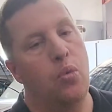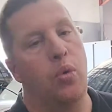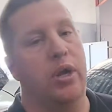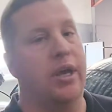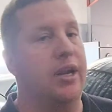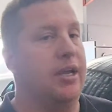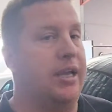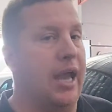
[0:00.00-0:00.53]
we're
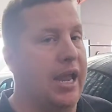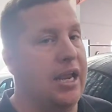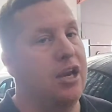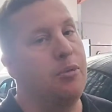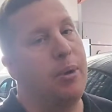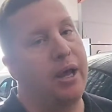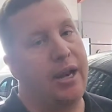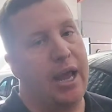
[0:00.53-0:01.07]
going to gain
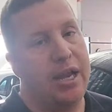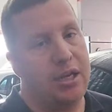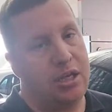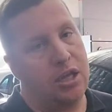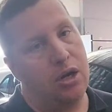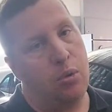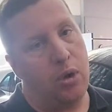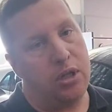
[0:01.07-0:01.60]
about 8
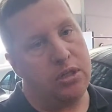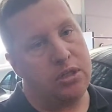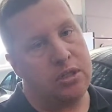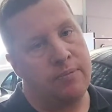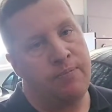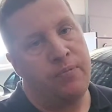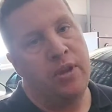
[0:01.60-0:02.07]
kilowatts.